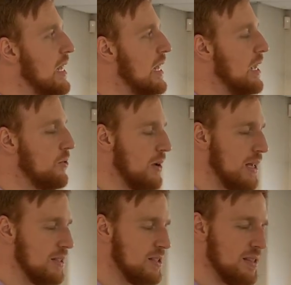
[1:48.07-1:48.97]
he
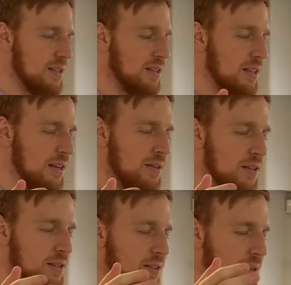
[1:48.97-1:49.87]
creates, you know,
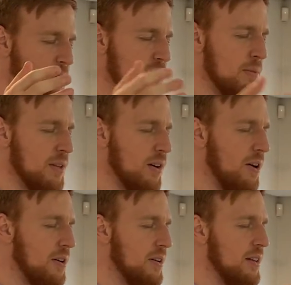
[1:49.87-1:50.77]
these, he puts them in the
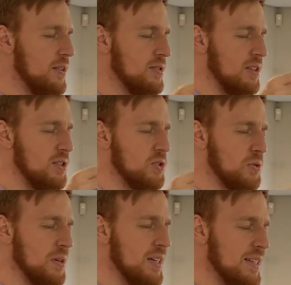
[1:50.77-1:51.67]
garden, and there's these
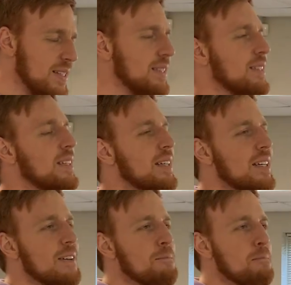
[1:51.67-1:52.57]
trees, and
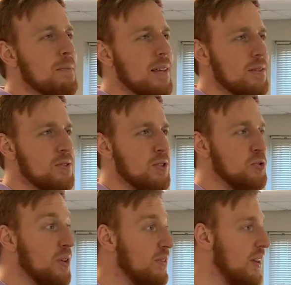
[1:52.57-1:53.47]
there's the
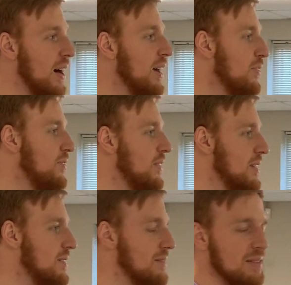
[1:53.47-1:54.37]
tree of life,
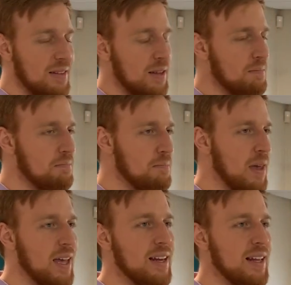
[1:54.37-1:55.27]
and the
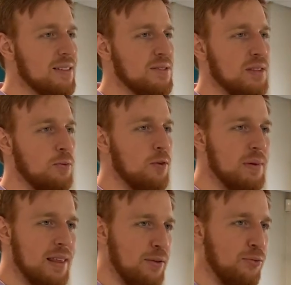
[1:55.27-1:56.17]
man has, and the
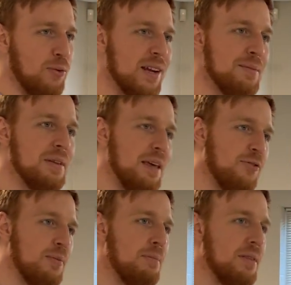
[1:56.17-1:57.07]
woman, they have freedom to eat
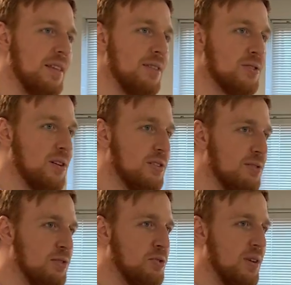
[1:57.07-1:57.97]
from it, but then there's
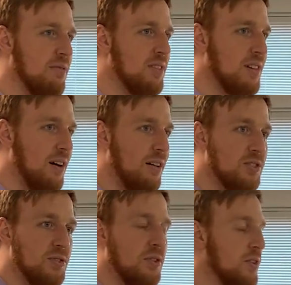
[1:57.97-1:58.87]
also a tree of the
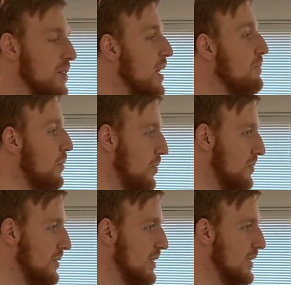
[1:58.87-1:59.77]
knowledge of good and evil.
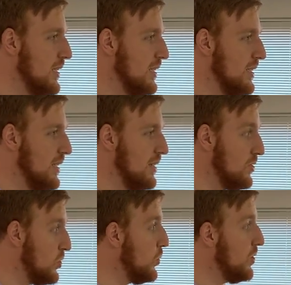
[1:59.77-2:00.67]
And
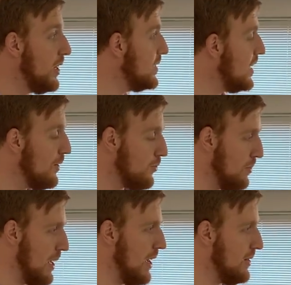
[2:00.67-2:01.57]
they're told not to eat
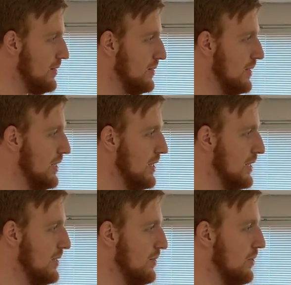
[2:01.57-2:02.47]
from that.
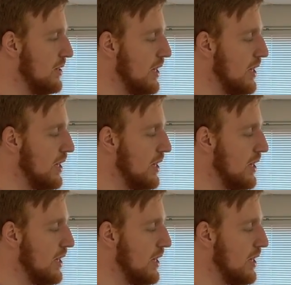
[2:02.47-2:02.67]
The